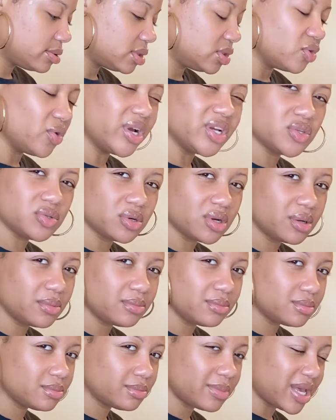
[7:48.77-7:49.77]

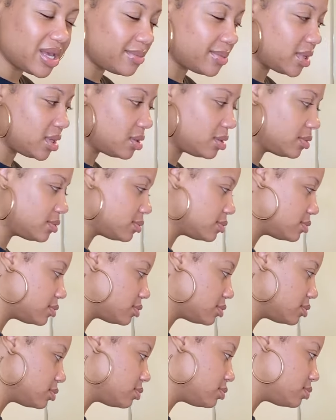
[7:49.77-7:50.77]
Nordstrom, maybe?
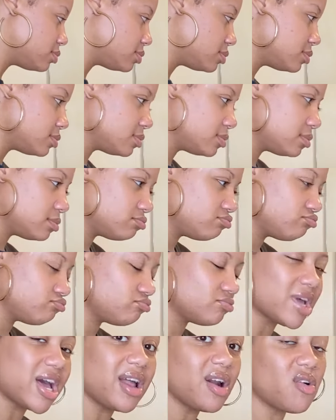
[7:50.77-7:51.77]

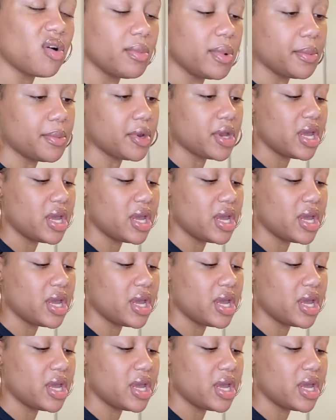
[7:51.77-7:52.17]
I don't remember.